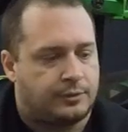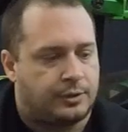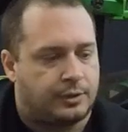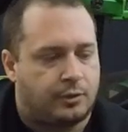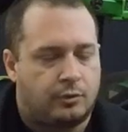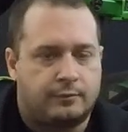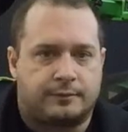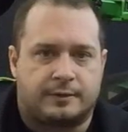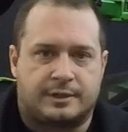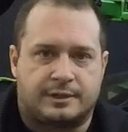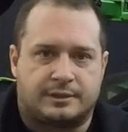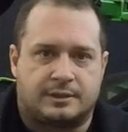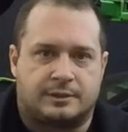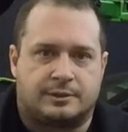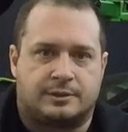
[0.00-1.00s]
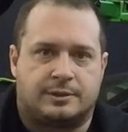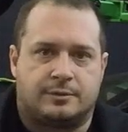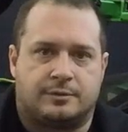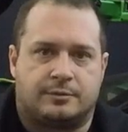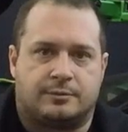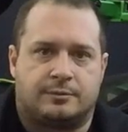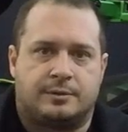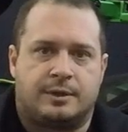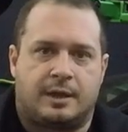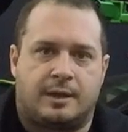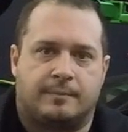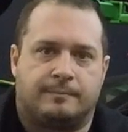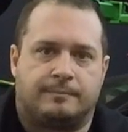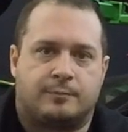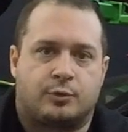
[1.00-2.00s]
the goal for this is to
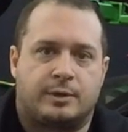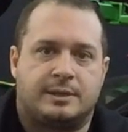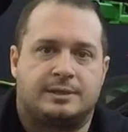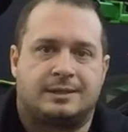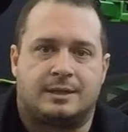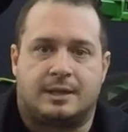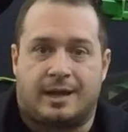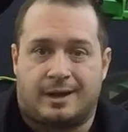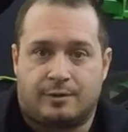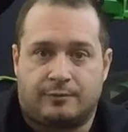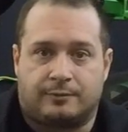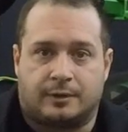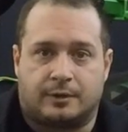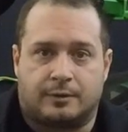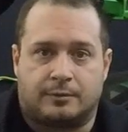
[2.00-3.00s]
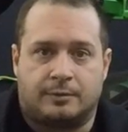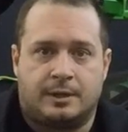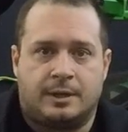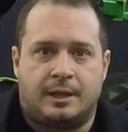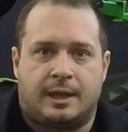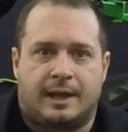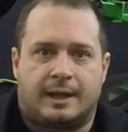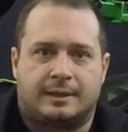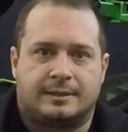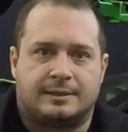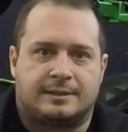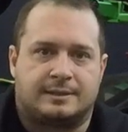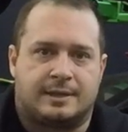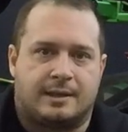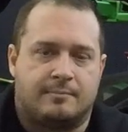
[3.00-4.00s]
increase the airflow at the
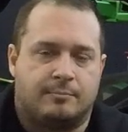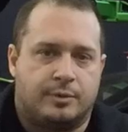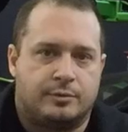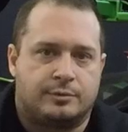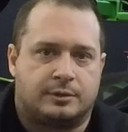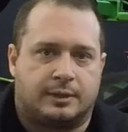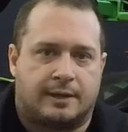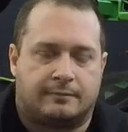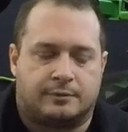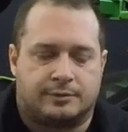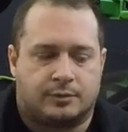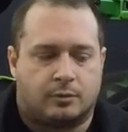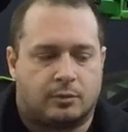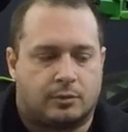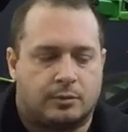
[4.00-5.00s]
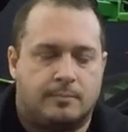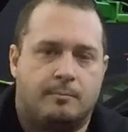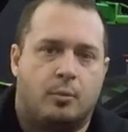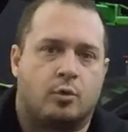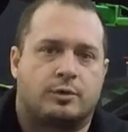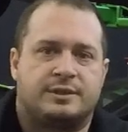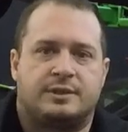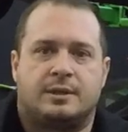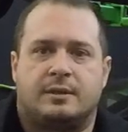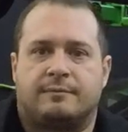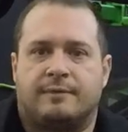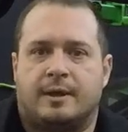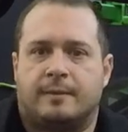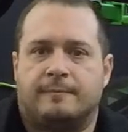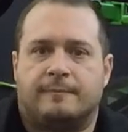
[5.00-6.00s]
same boost levels, or more
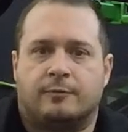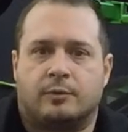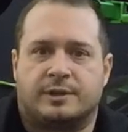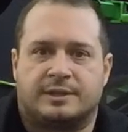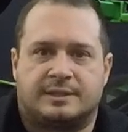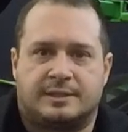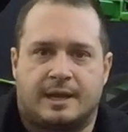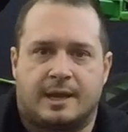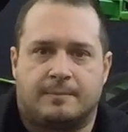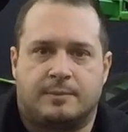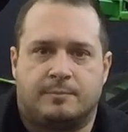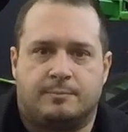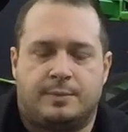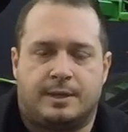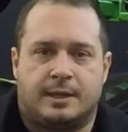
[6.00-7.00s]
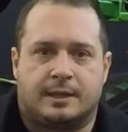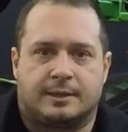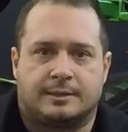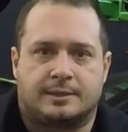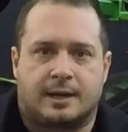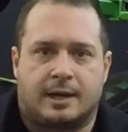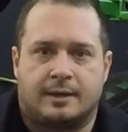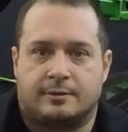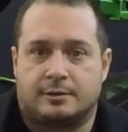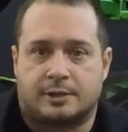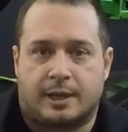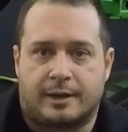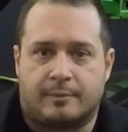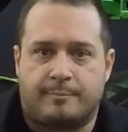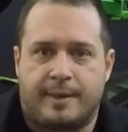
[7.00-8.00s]
CFM for the same PSI, and there's a
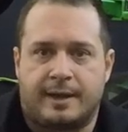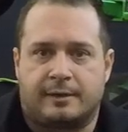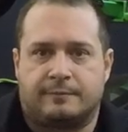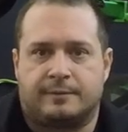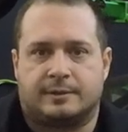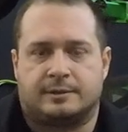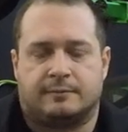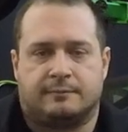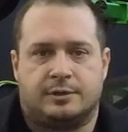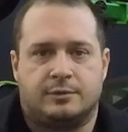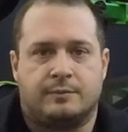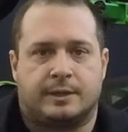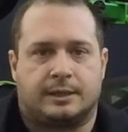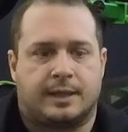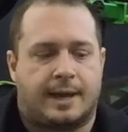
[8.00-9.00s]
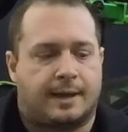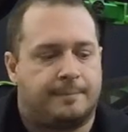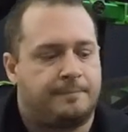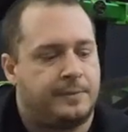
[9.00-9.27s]
lot of benefits of doing that.